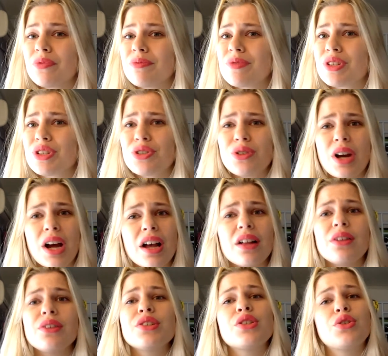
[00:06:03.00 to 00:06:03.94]

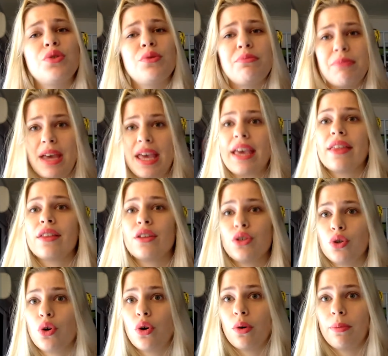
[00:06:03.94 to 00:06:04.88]
struggled to make the
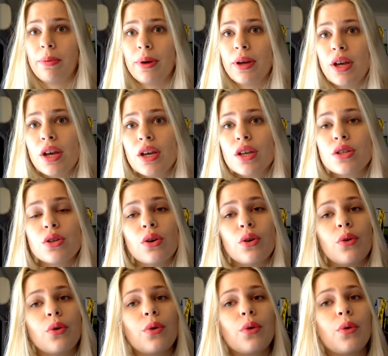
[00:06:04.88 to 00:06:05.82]
top.
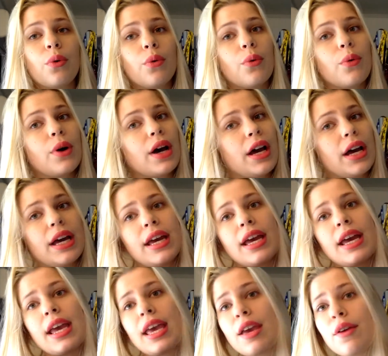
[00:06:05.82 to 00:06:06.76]
So
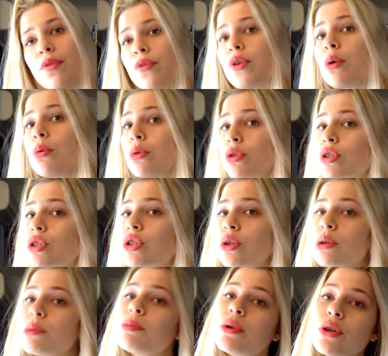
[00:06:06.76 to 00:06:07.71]
if you want to
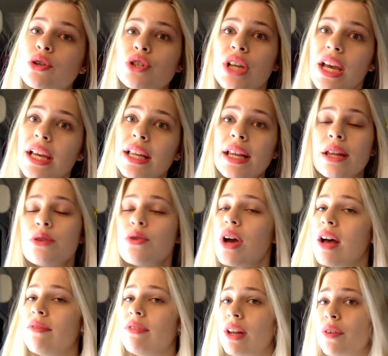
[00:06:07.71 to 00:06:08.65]
do a project and you
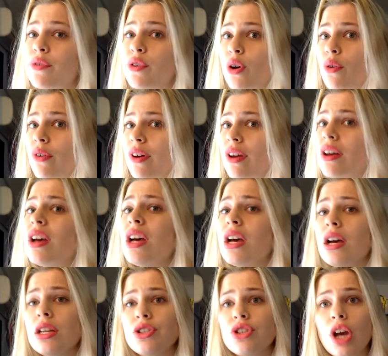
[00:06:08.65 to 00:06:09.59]
have leftover,
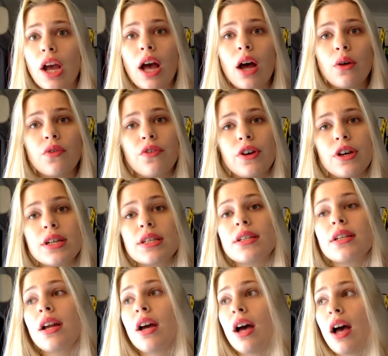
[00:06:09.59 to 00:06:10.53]
check out
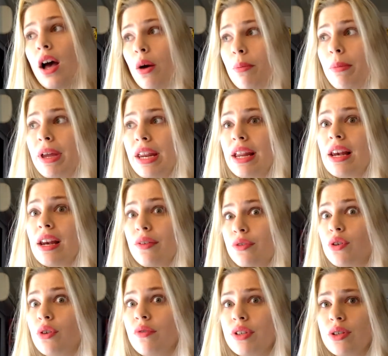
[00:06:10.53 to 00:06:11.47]
first how many
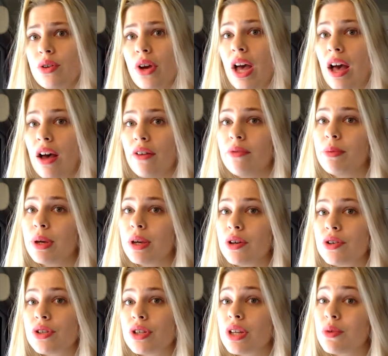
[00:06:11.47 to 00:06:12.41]
leftovers you have,
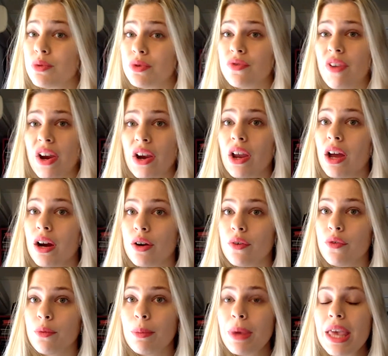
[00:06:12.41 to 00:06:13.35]
because it was very hard
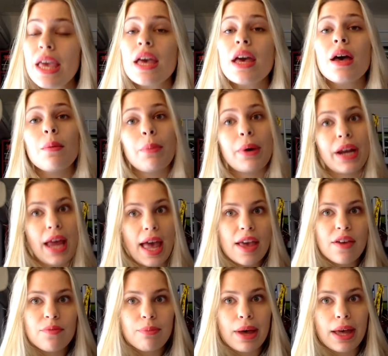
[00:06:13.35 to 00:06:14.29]
for me, but
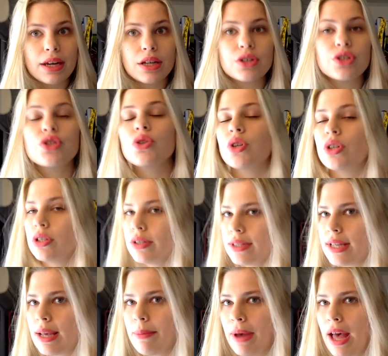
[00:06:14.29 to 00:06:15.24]
I've managed
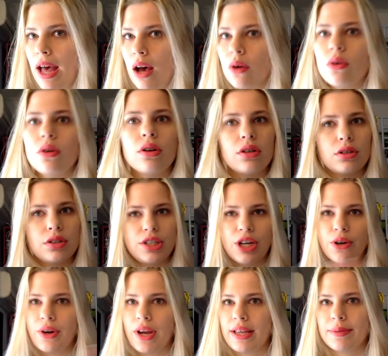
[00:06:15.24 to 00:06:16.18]
somehow.
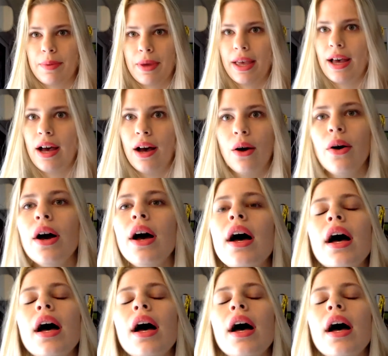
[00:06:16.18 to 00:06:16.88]
Don't ask me how.